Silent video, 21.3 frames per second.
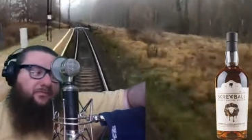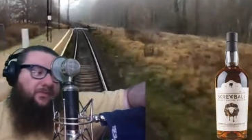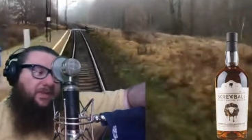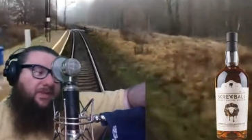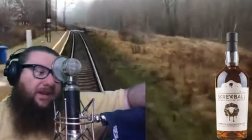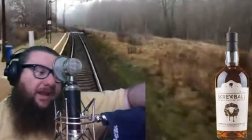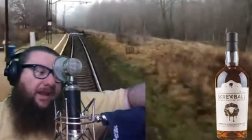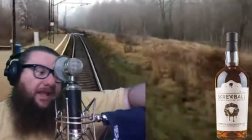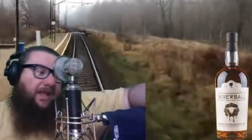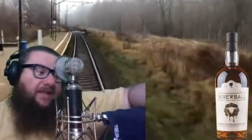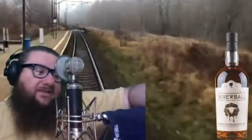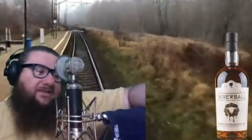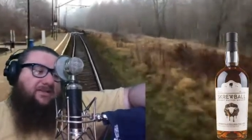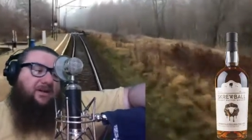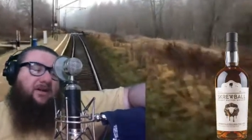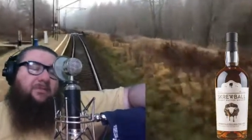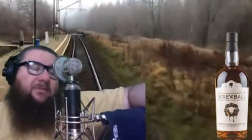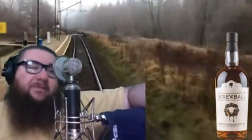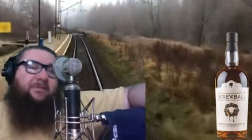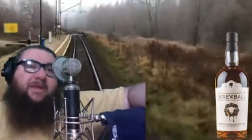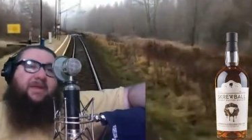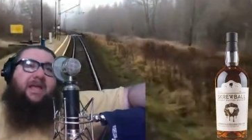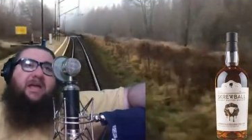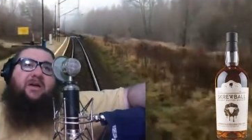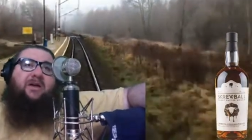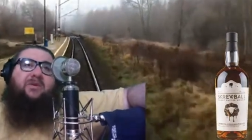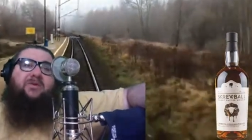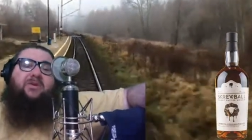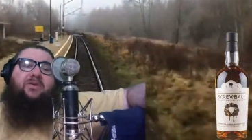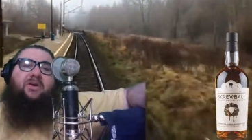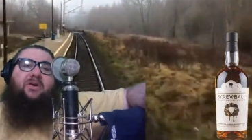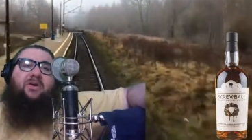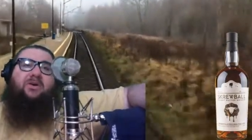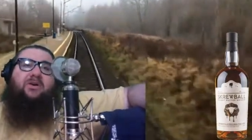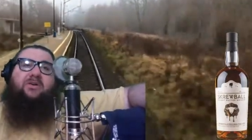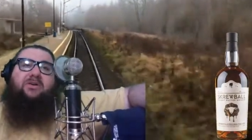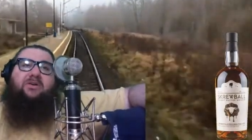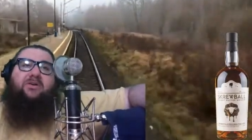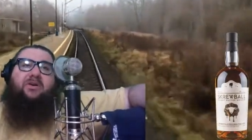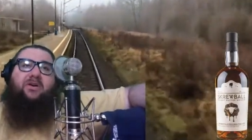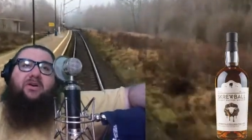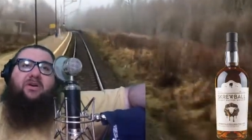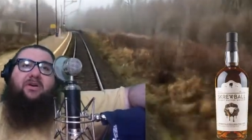has come down
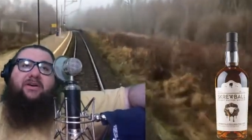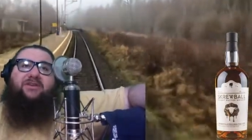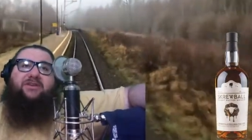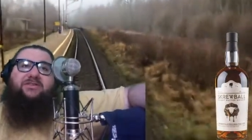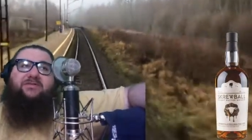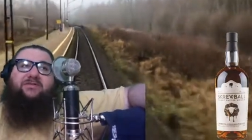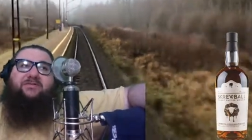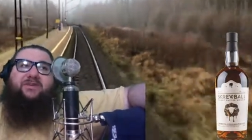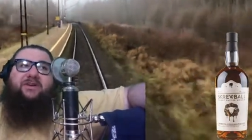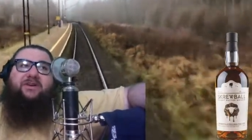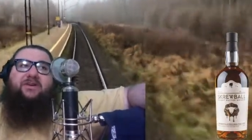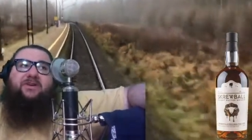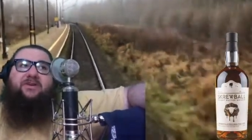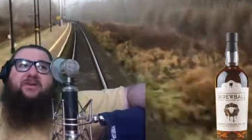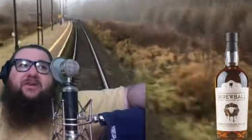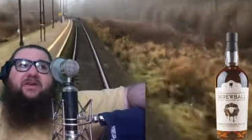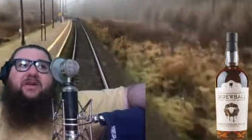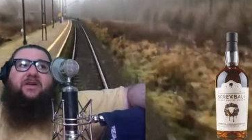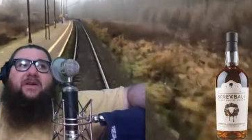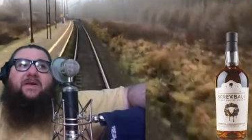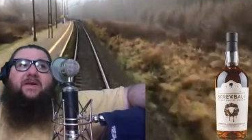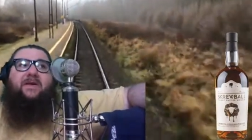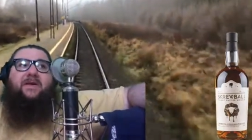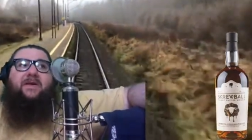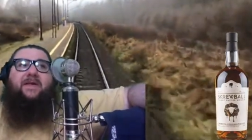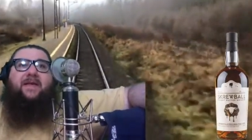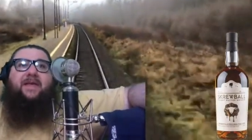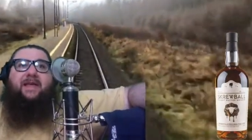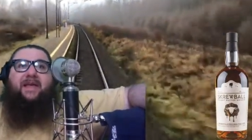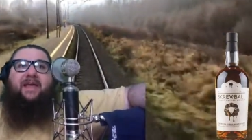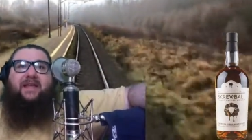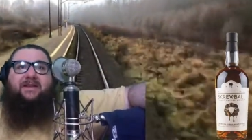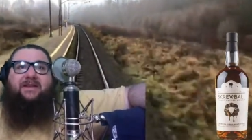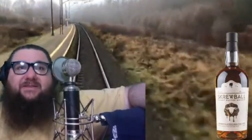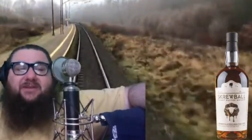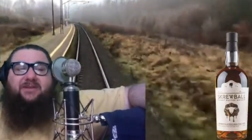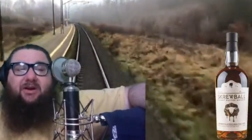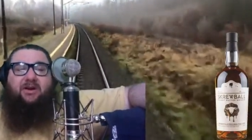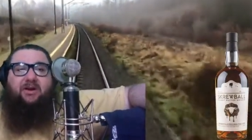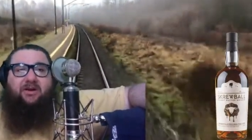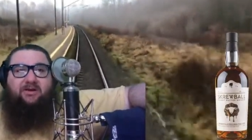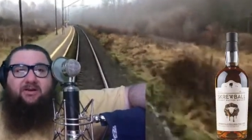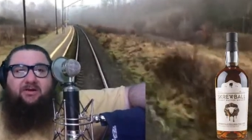on Ari Shaffir and
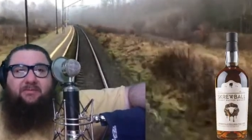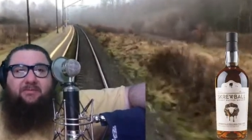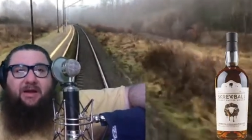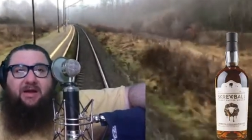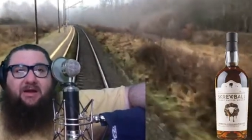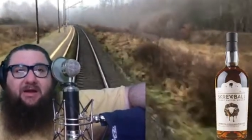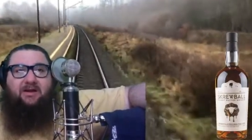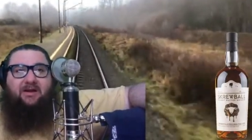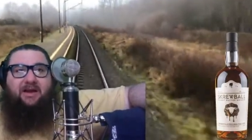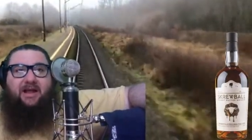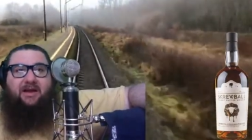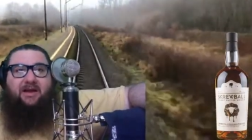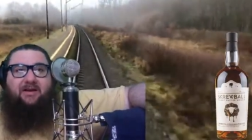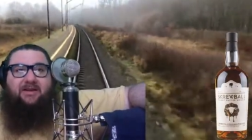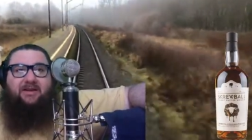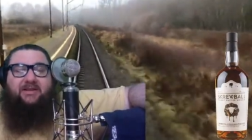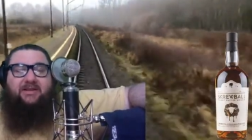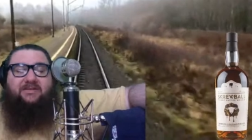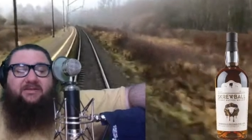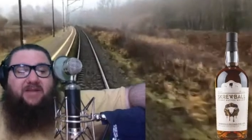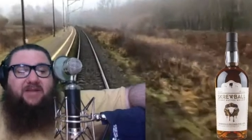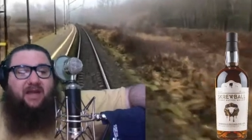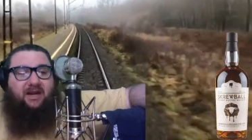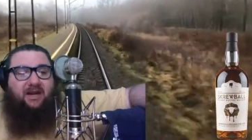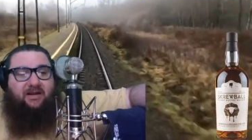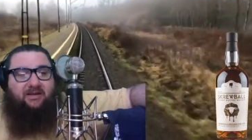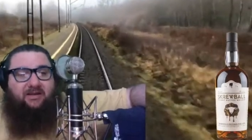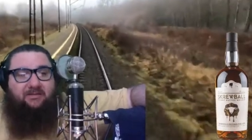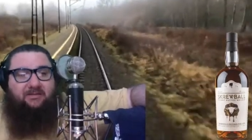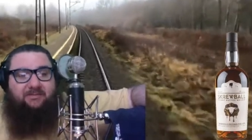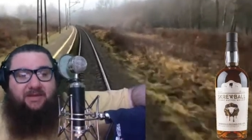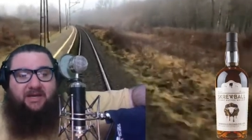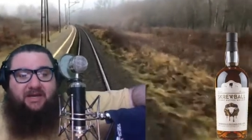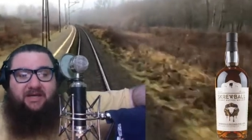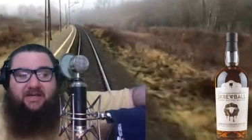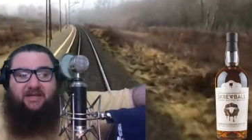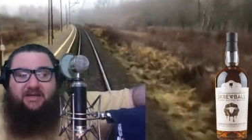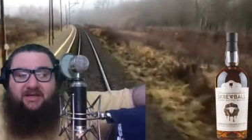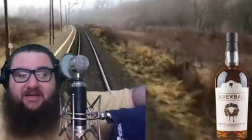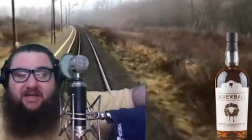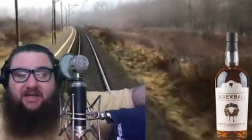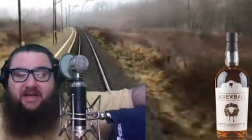talked about how he's not a comedian,